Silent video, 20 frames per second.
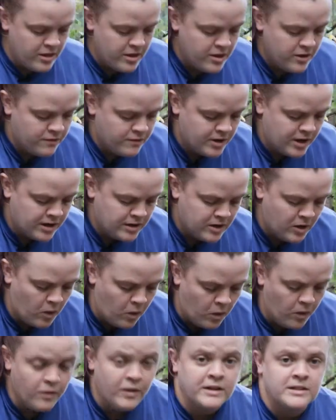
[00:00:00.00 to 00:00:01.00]
you've dug a
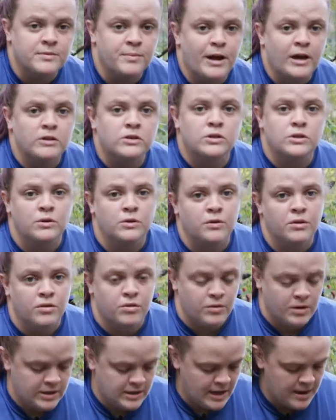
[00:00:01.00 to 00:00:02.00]
hole that's about 2 to
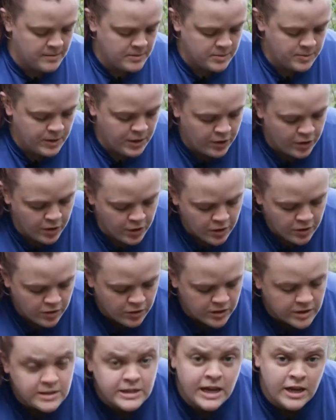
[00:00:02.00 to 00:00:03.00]
3 times bigger, you
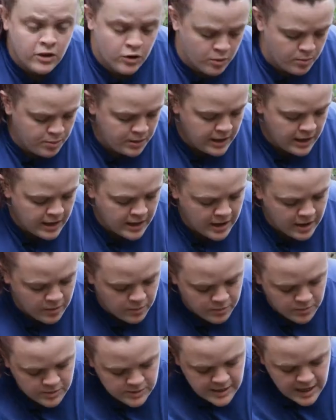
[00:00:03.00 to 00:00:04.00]
can take your plant
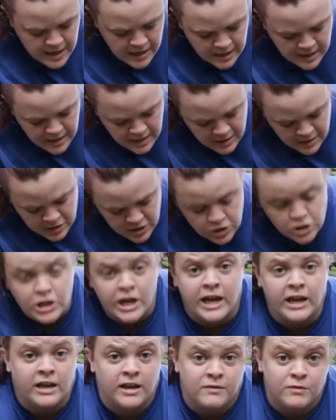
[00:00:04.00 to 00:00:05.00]
and set it in to
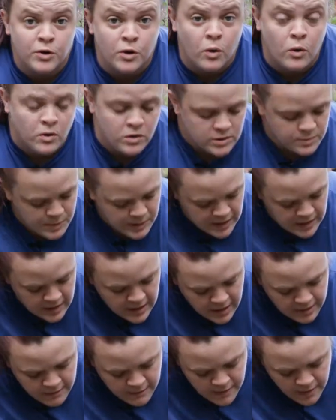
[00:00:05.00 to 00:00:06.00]
check if your hole is big
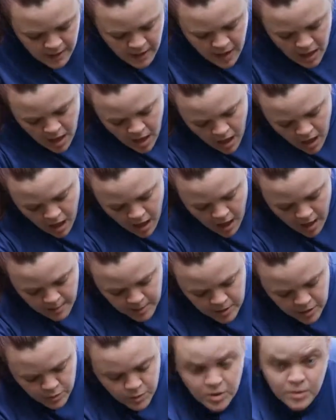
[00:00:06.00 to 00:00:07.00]
enough.
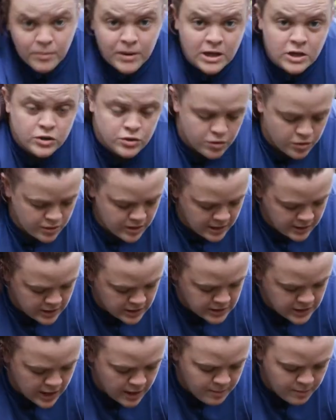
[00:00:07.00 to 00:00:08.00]
And you want to make sure that the
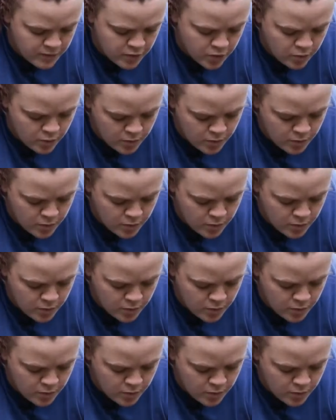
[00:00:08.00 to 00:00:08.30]
top of your root